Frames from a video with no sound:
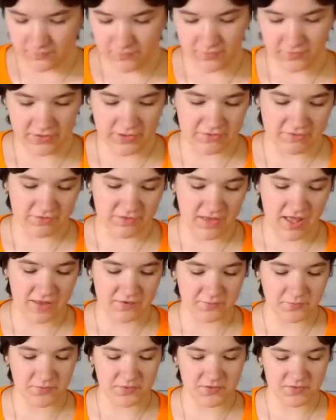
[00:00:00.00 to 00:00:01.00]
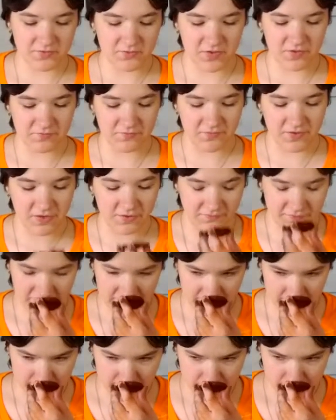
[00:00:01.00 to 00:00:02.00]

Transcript: Okay, the last one is Red Velvet.